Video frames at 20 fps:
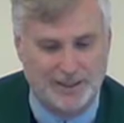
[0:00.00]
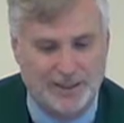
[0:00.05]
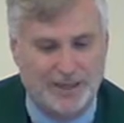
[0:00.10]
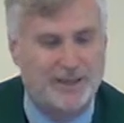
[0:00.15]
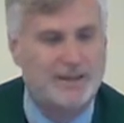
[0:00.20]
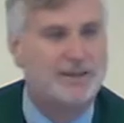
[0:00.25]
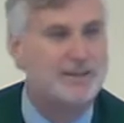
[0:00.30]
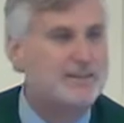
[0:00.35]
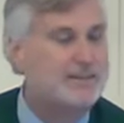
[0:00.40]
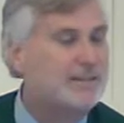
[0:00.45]

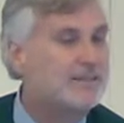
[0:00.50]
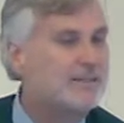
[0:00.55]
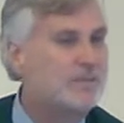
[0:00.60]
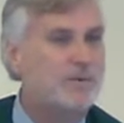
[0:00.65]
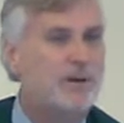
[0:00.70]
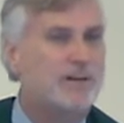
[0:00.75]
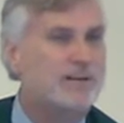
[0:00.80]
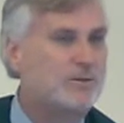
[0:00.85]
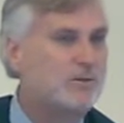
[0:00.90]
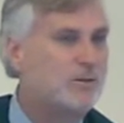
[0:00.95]
And I
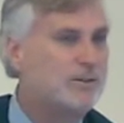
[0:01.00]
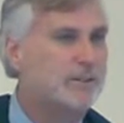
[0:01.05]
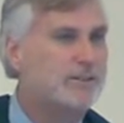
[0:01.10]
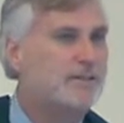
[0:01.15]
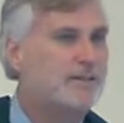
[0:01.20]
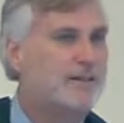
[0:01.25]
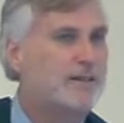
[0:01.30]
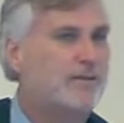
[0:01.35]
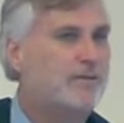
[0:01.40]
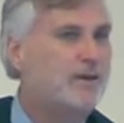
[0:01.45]
suspect we'll
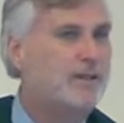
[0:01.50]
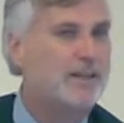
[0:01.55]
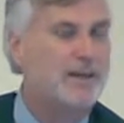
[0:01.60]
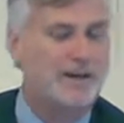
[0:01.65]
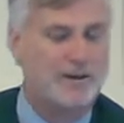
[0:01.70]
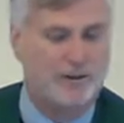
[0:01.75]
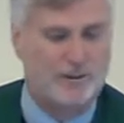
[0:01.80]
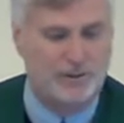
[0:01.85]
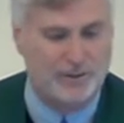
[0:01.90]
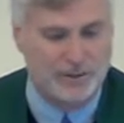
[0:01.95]
discover
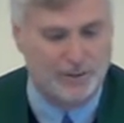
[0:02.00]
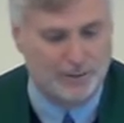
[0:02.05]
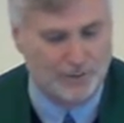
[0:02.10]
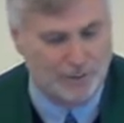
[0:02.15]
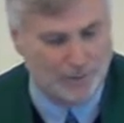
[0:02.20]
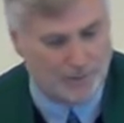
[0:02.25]
that all year